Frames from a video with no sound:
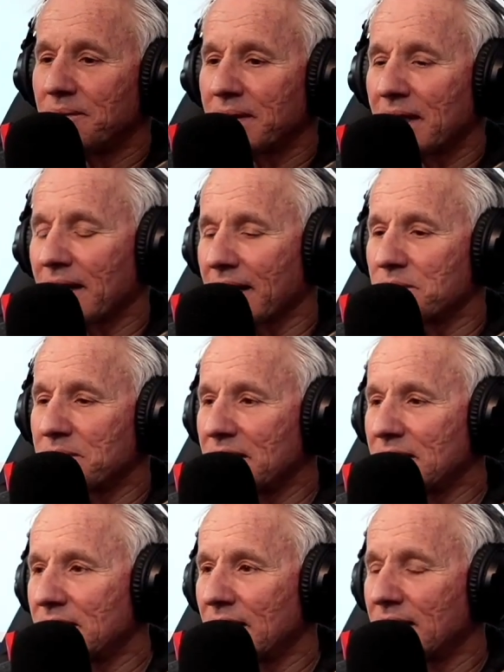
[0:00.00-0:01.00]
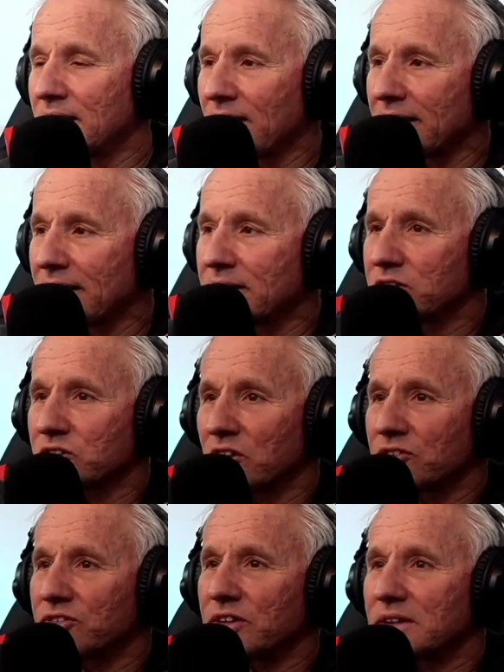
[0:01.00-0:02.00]
and I come in and they're out there
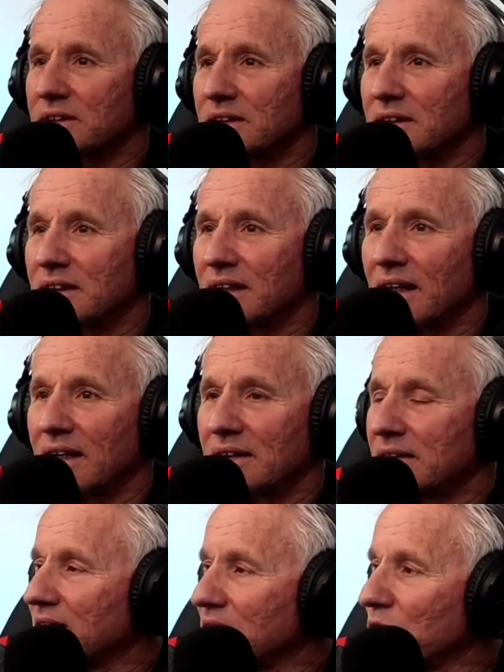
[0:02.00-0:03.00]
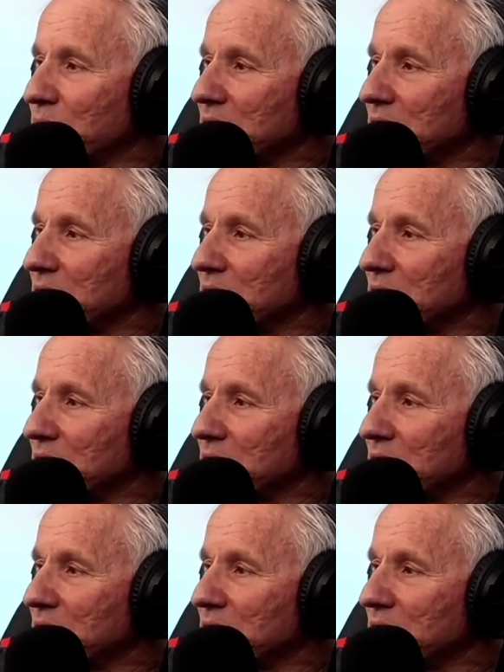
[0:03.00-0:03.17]
surfing. And, you know, nobody's